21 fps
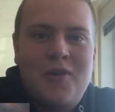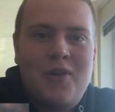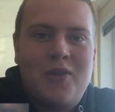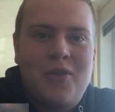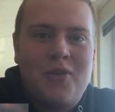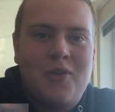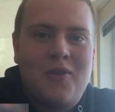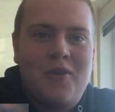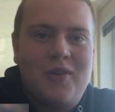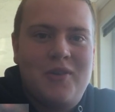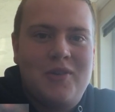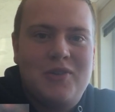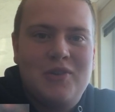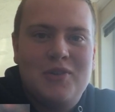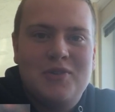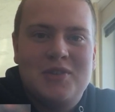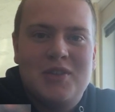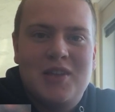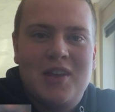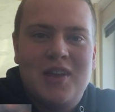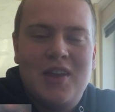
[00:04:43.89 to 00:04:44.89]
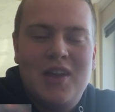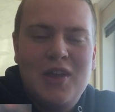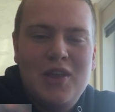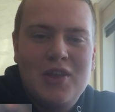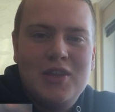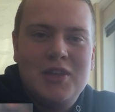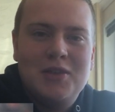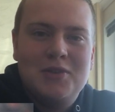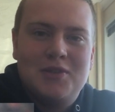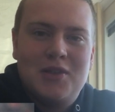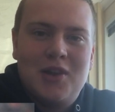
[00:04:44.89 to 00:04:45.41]
I thought I'd use the
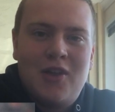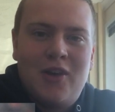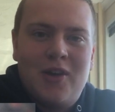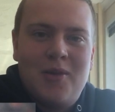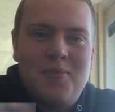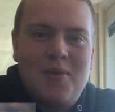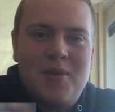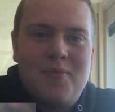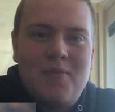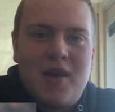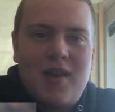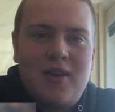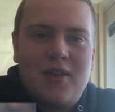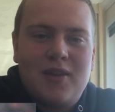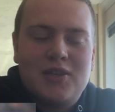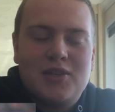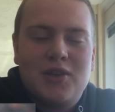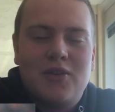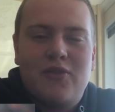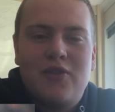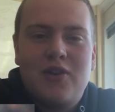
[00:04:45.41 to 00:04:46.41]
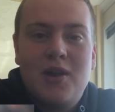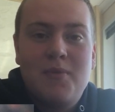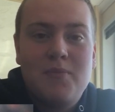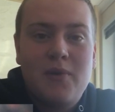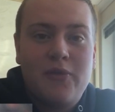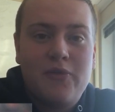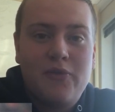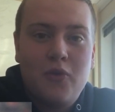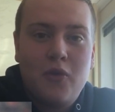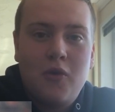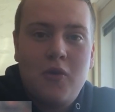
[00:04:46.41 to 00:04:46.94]
light a bit better. So for number
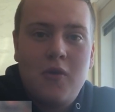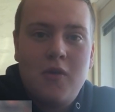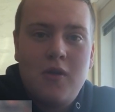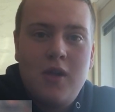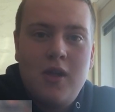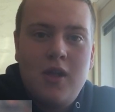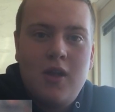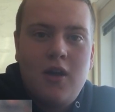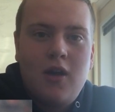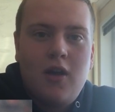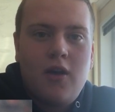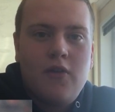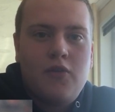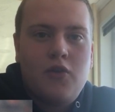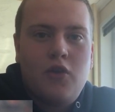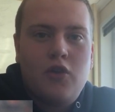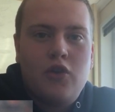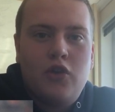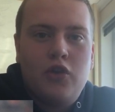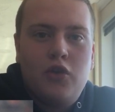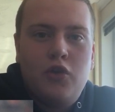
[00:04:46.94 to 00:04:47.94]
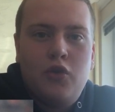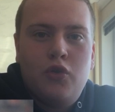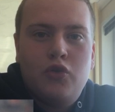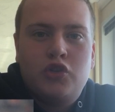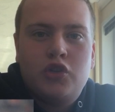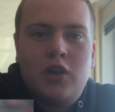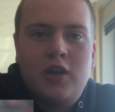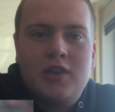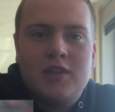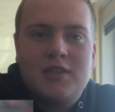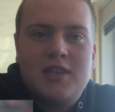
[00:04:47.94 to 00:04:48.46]
4, I've got New York
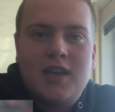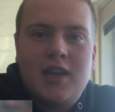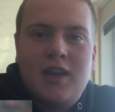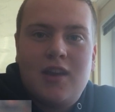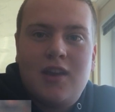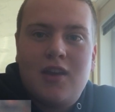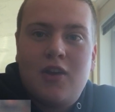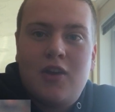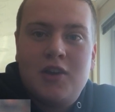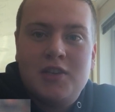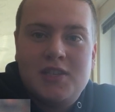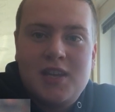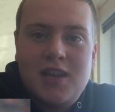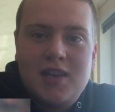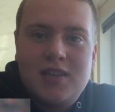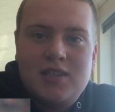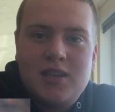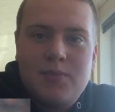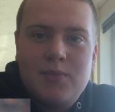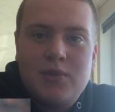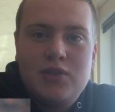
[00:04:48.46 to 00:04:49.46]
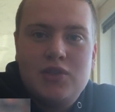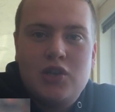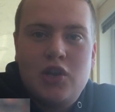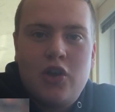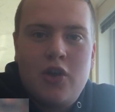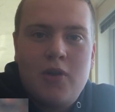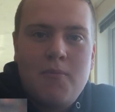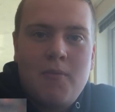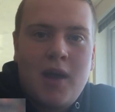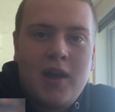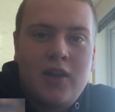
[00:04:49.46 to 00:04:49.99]
Giants taking Isaiah Simmons,
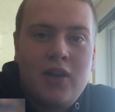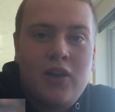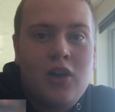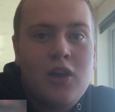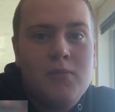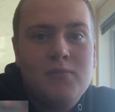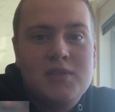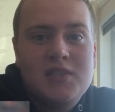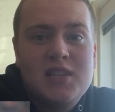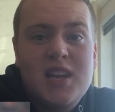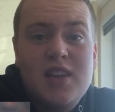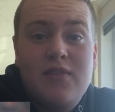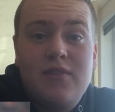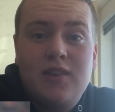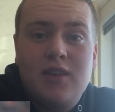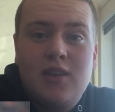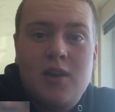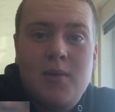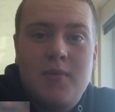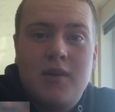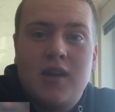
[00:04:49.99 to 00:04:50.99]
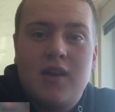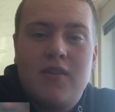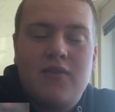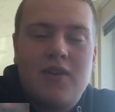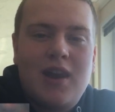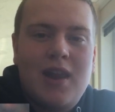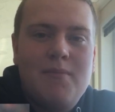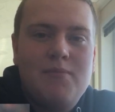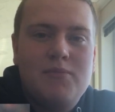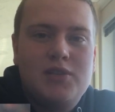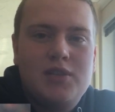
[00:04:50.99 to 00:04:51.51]
linebacker come safety coming out of
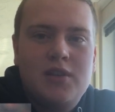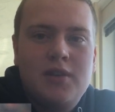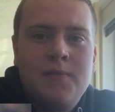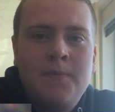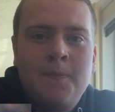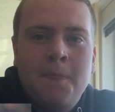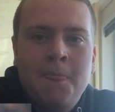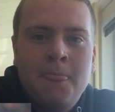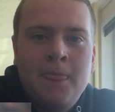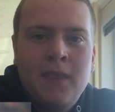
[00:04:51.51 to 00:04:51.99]
Clemson.